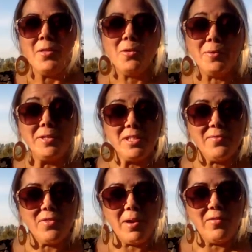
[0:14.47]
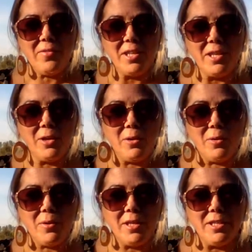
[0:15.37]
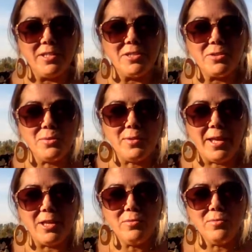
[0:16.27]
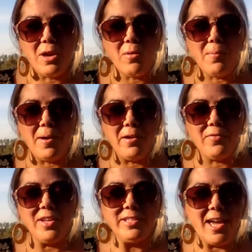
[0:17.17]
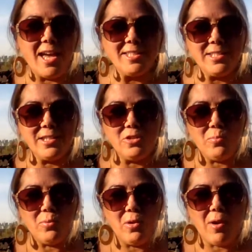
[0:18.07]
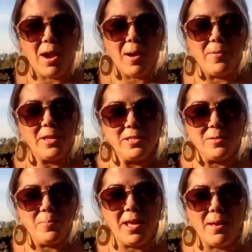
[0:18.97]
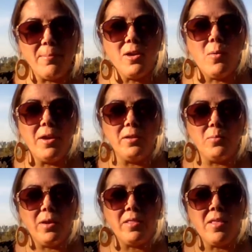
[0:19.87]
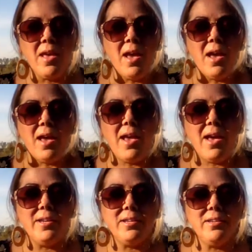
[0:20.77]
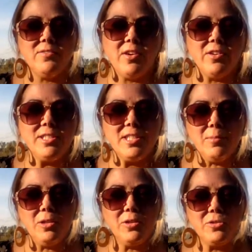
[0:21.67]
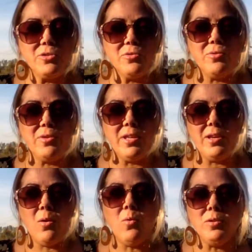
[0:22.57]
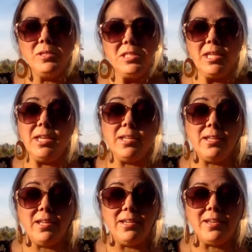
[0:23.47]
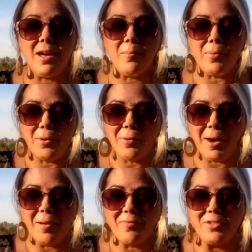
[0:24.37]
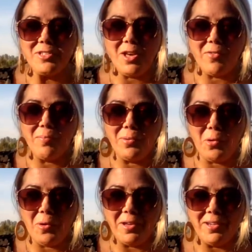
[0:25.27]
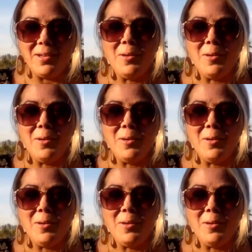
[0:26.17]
the reason for my video is to let you know about a fantastic new program that I just became acquainted with and it is very similar to the old stated income program for self-employed.